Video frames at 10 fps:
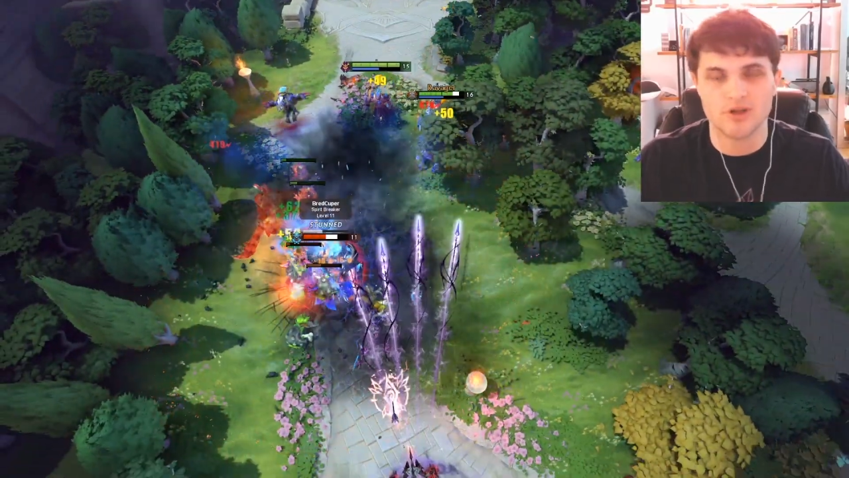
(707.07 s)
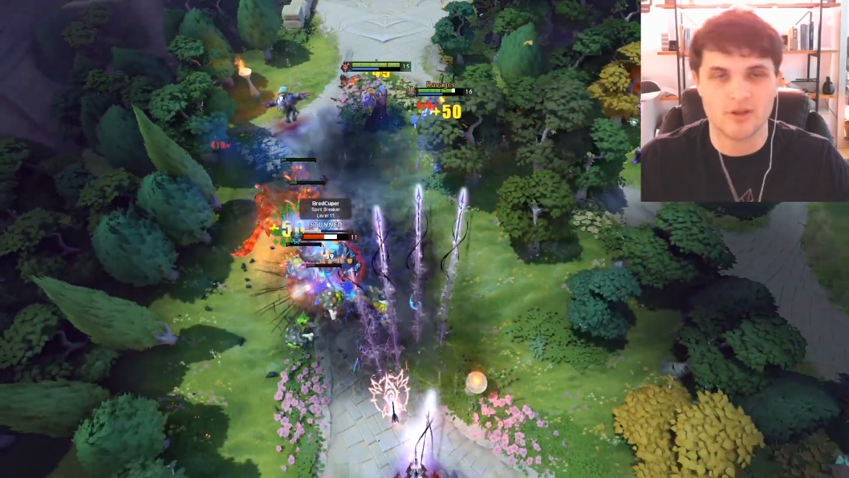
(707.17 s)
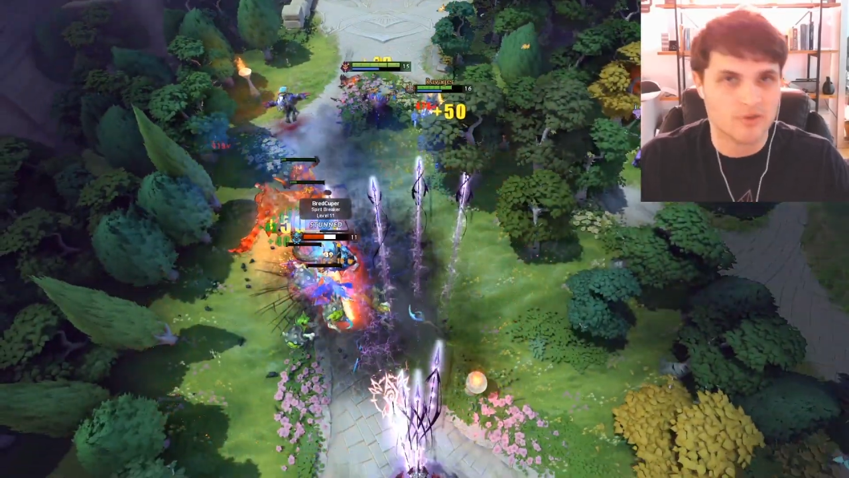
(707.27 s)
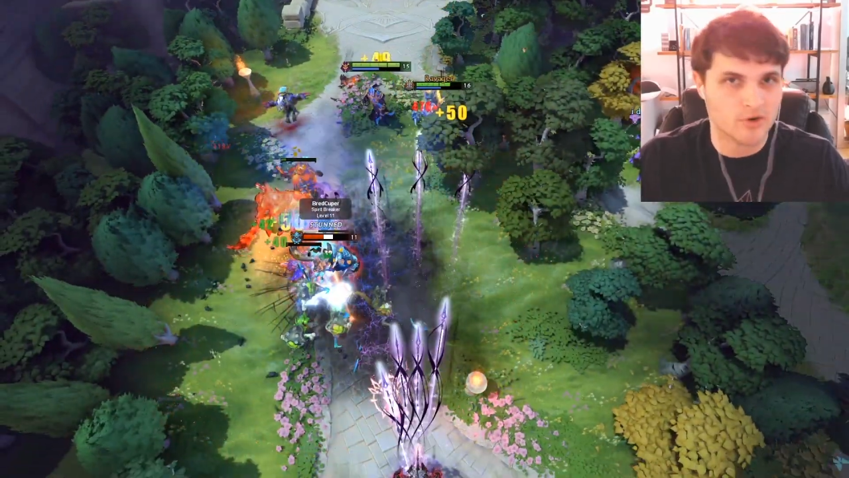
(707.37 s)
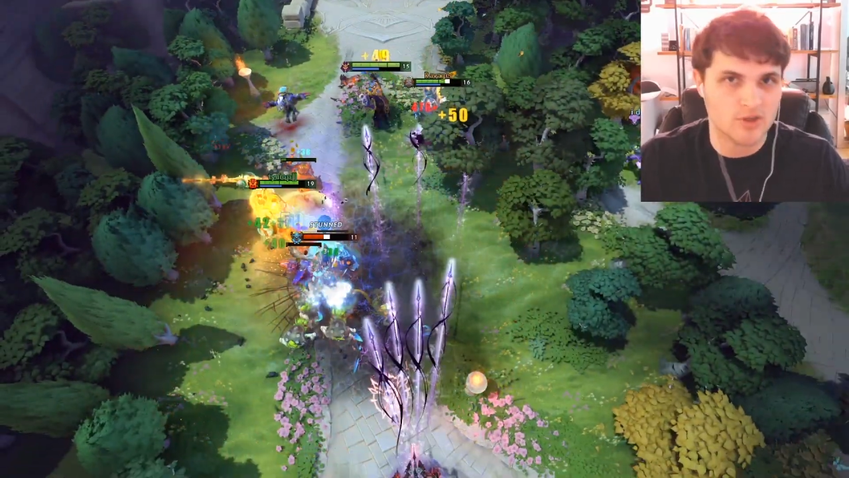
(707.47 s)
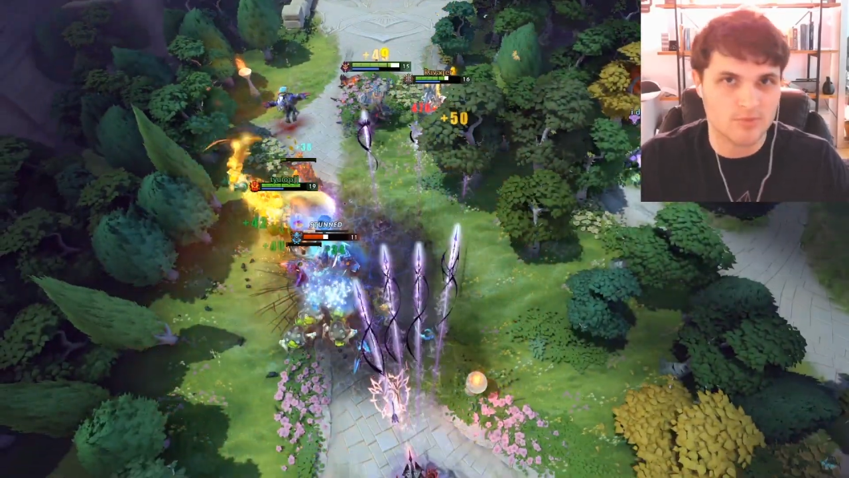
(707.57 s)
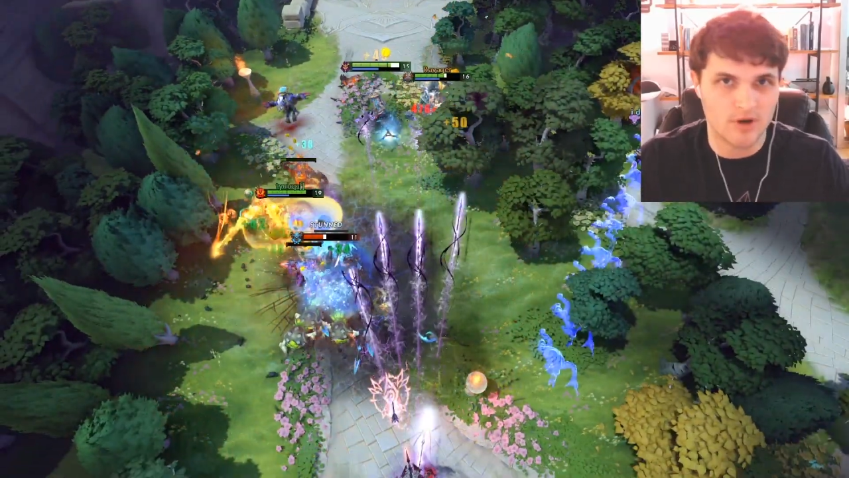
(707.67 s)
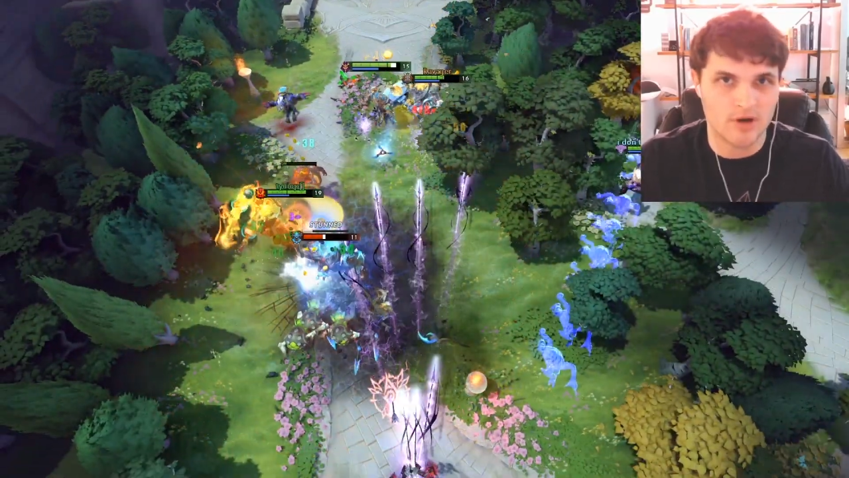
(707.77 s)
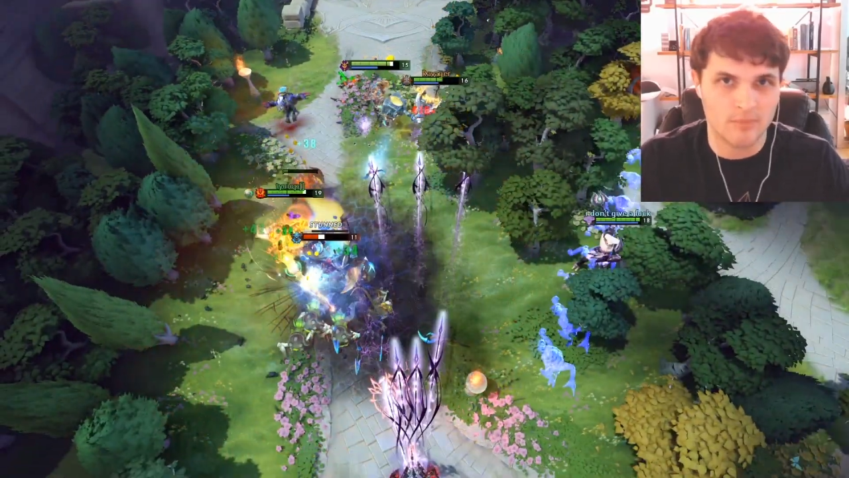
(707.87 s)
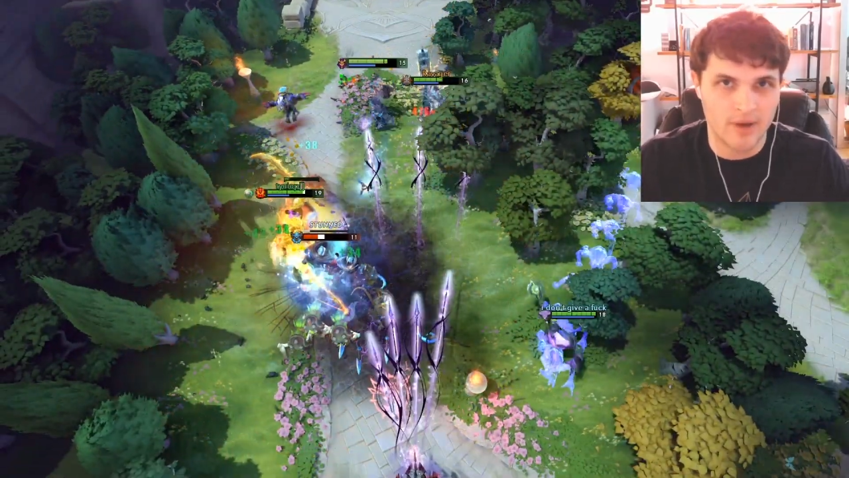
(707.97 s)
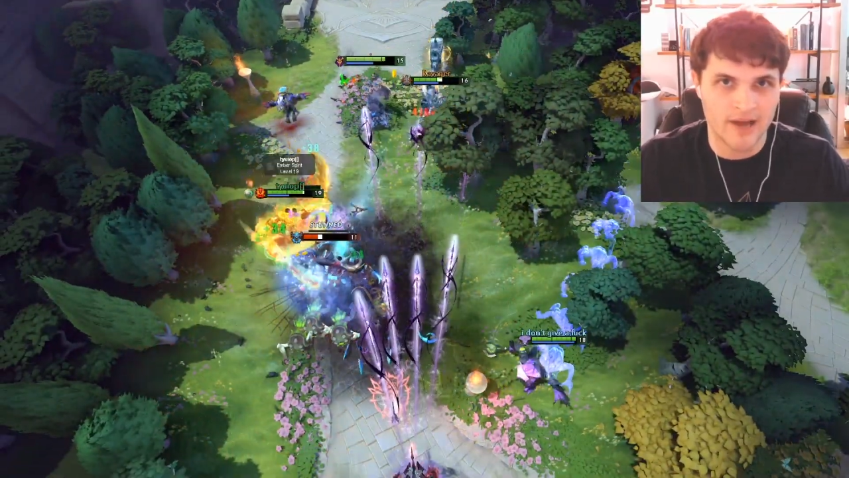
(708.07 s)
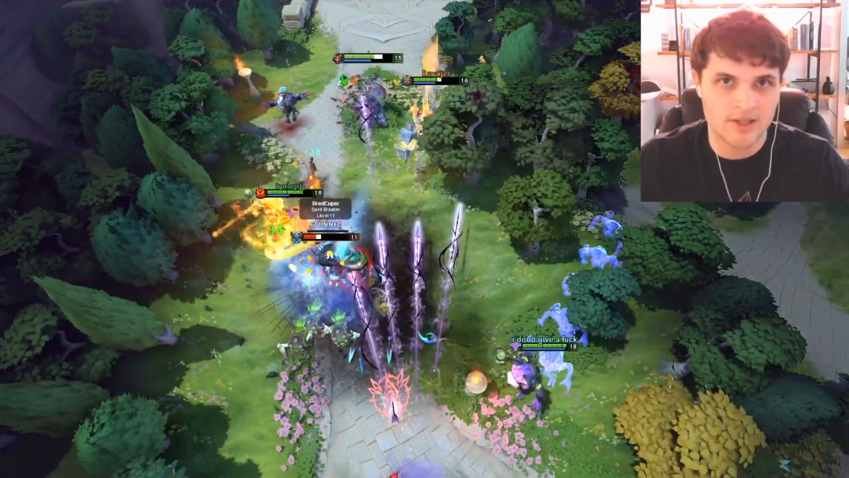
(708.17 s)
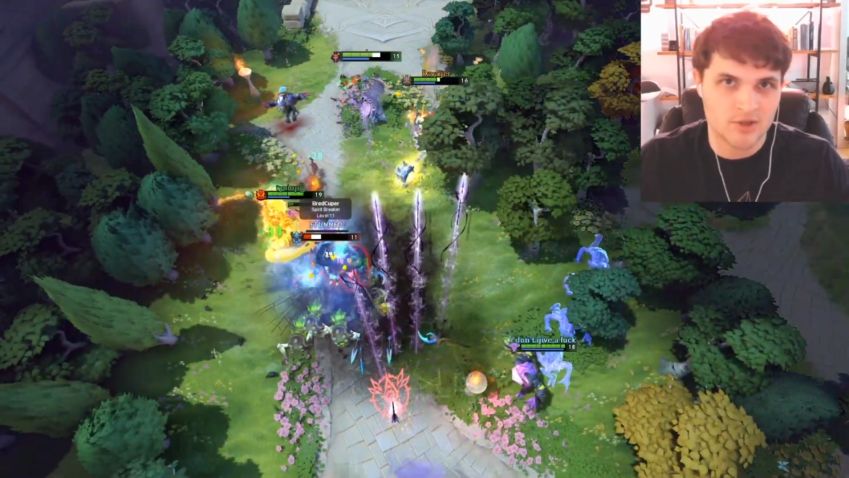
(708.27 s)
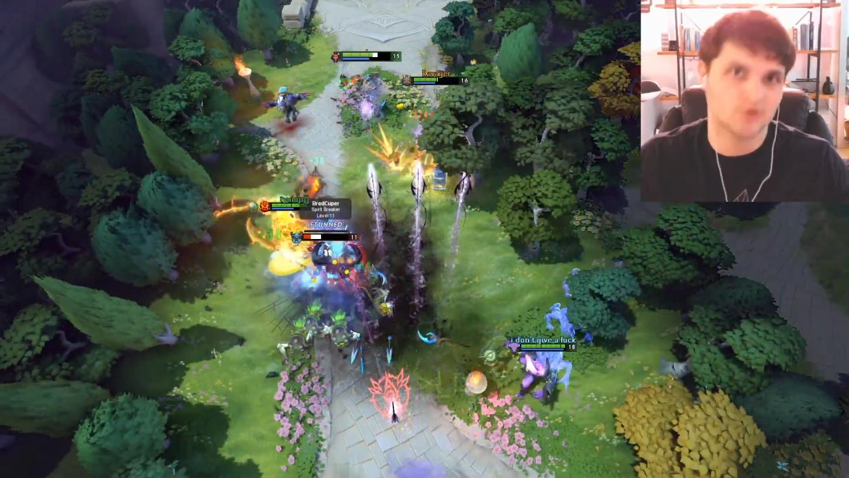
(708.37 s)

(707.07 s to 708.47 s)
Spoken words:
and third spell combined still